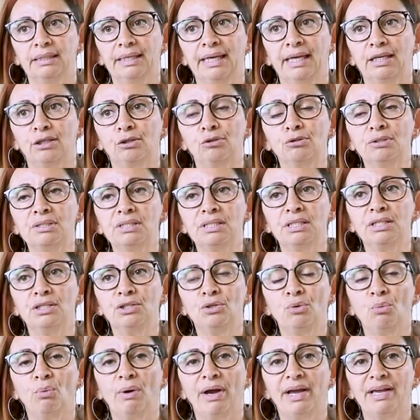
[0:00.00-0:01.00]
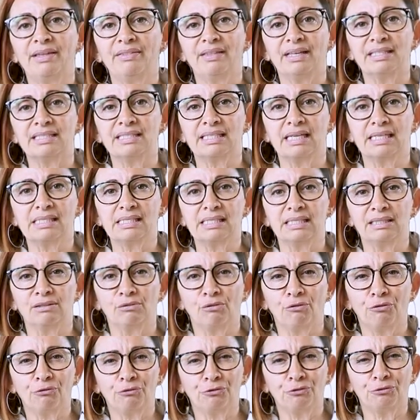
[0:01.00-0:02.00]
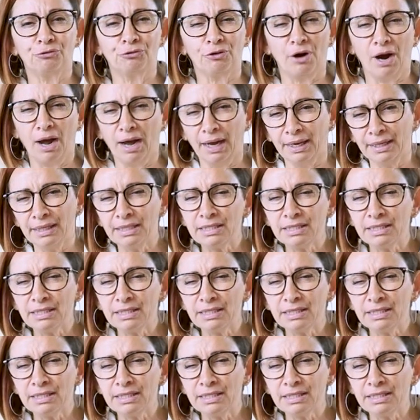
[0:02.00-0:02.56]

it cooks it in a way that doesn't fry